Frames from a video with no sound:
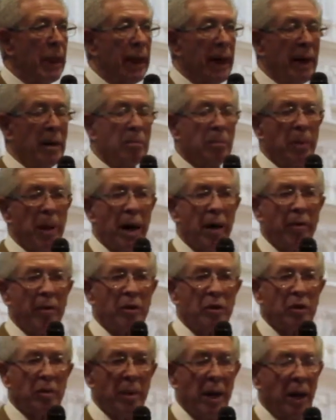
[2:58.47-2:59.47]
in
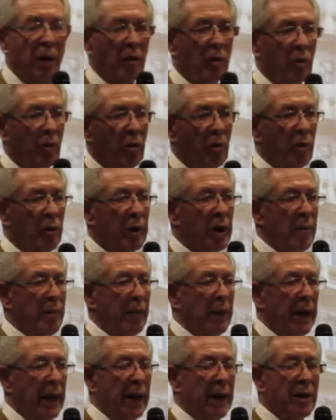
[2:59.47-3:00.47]
Paris, a man called
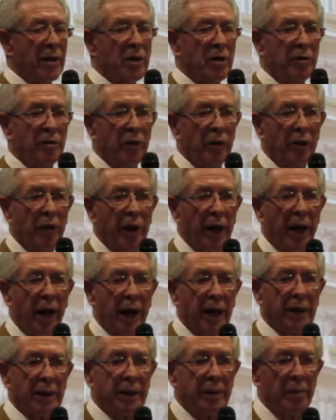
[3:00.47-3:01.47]
Ernst von Rath.